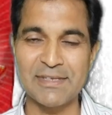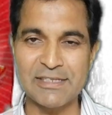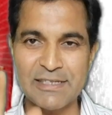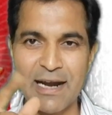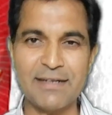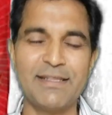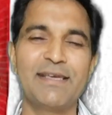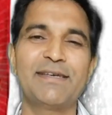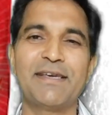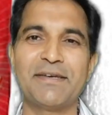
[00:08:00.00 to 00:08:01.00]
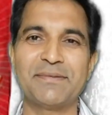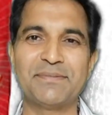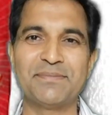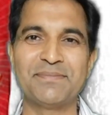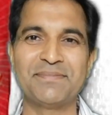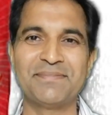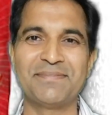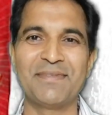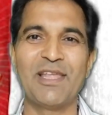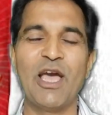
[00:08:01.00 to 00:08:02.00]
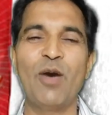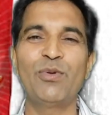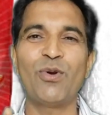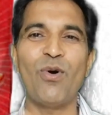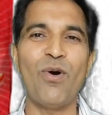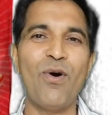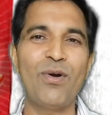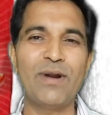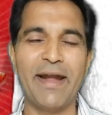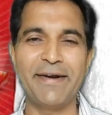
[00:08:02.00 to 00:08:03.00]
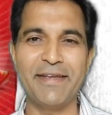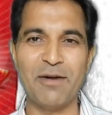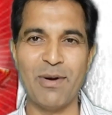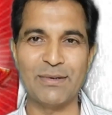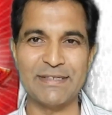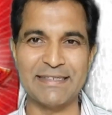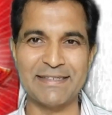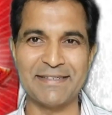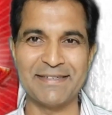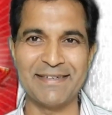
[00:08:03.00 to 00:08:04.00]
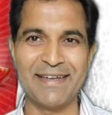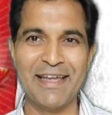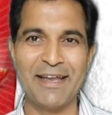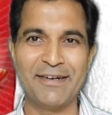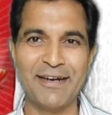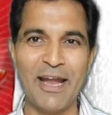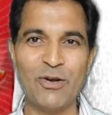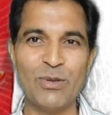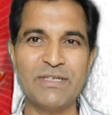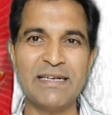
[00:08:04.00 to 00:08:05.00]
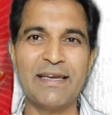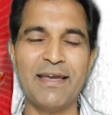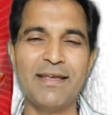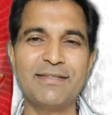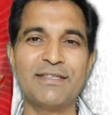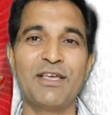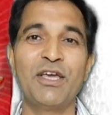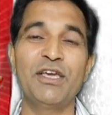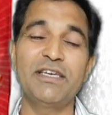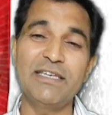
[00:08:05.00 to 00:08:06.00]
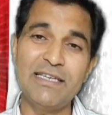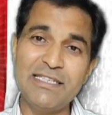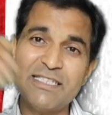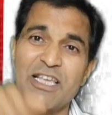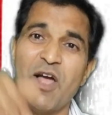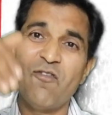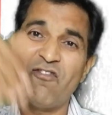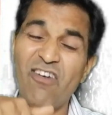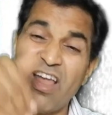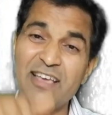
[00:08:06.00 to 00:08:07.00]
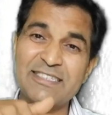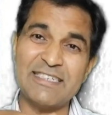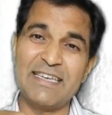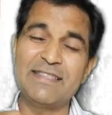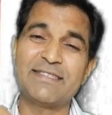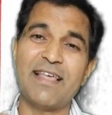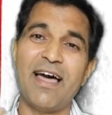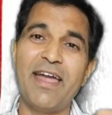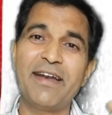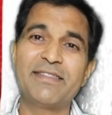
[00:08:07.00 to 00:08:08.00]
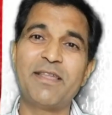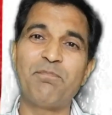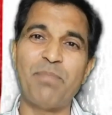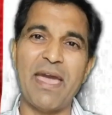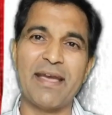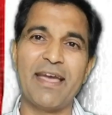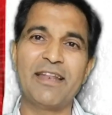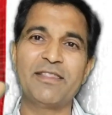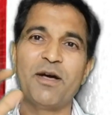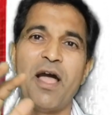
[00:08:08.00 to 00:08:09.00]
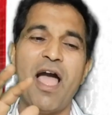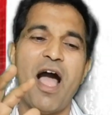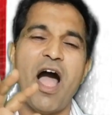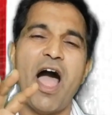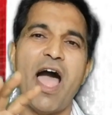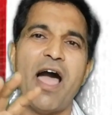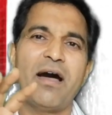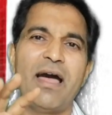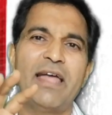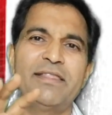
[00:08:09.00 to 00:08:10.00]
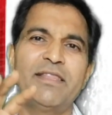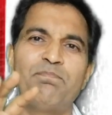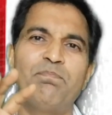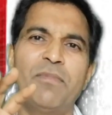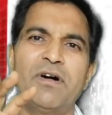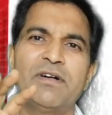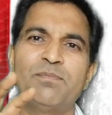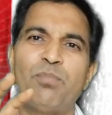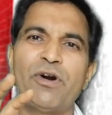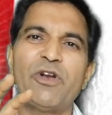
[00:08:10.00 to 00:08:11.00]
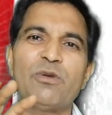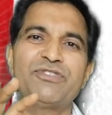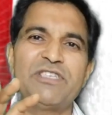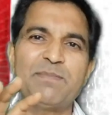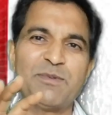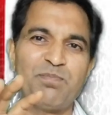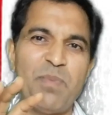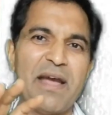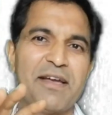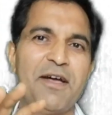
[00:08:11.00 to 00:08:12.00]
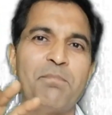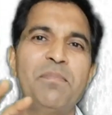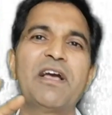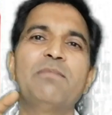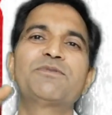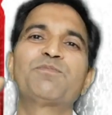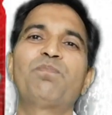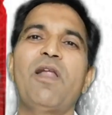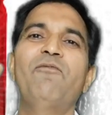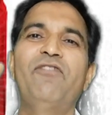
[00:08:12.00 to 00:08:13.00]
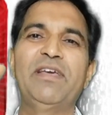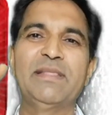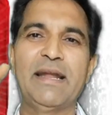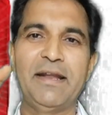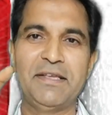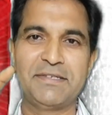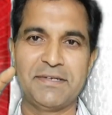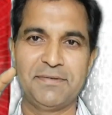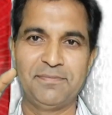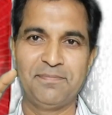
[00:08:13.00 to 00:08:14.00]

Start thinking. Have your own idea about it. Nitrogen gas is flushed inside the pack, and the potato chips pack becomes fluffy in the nature.